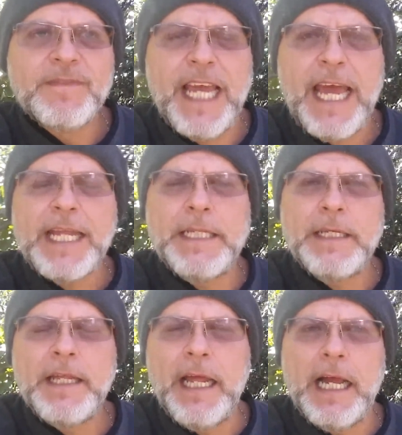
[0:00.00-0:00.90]

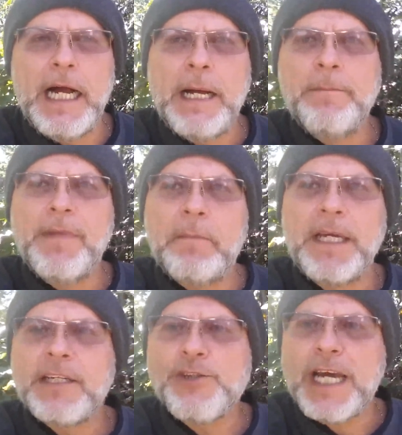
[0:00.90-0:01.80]
and I'm
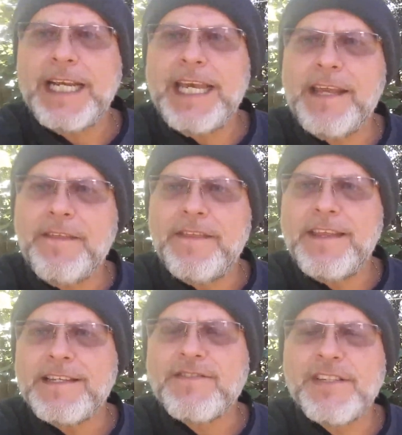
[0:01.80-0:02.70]
going to try to get
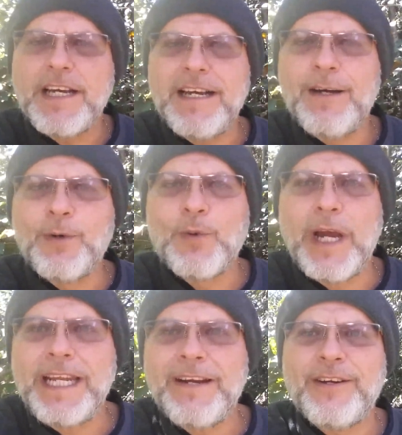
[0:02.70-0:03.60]
this
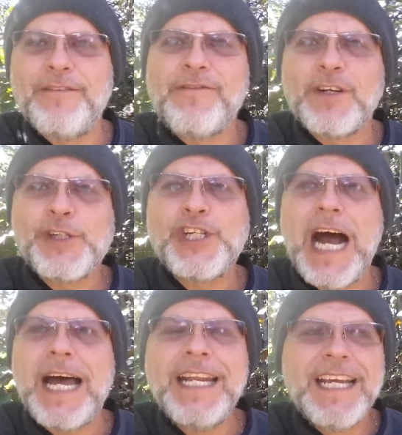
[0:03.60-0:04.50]
right here in the first
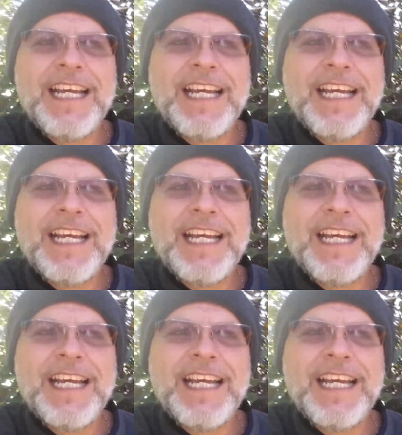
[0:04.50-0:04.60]
shot.